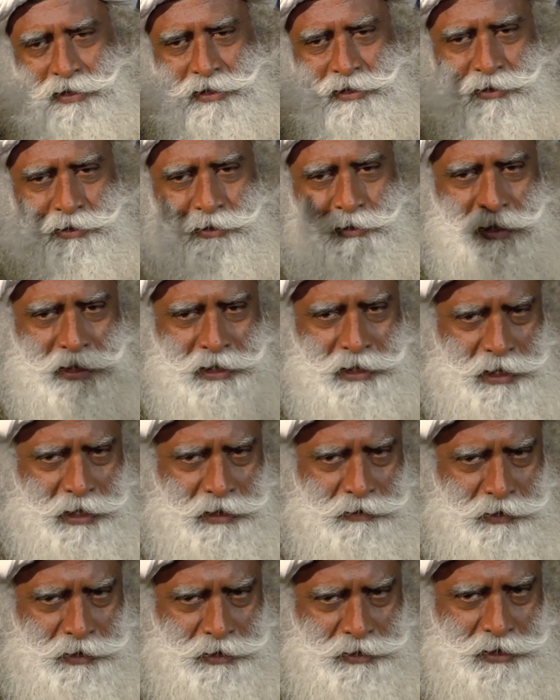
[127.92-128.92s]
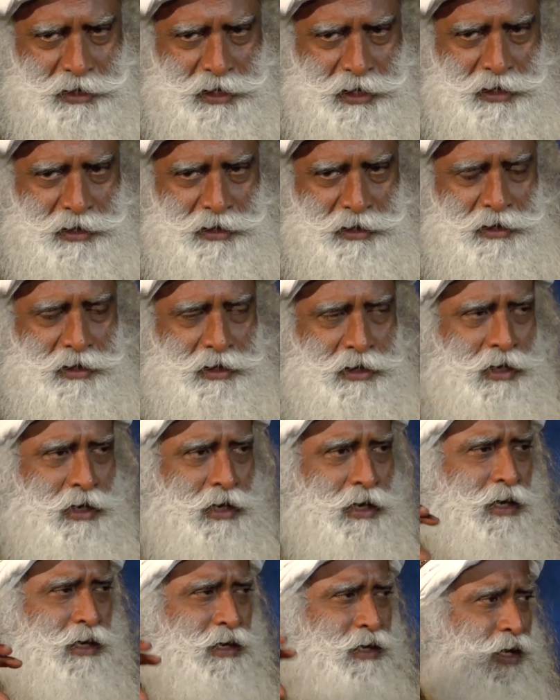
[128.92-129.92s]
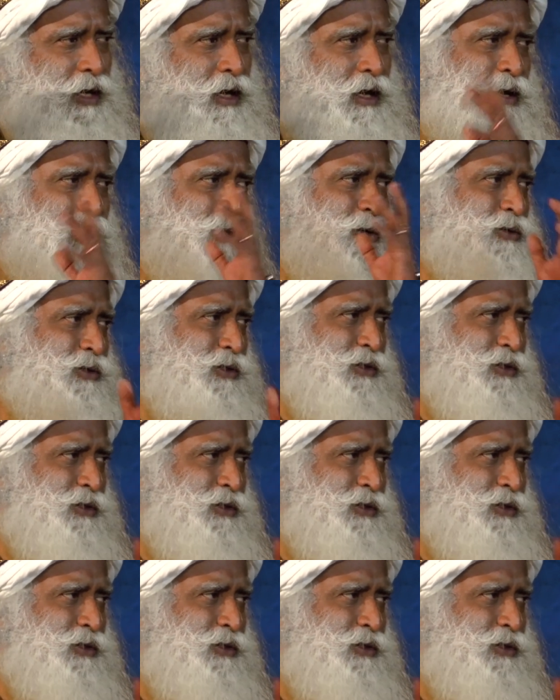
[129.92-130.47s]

it is going around the sun and how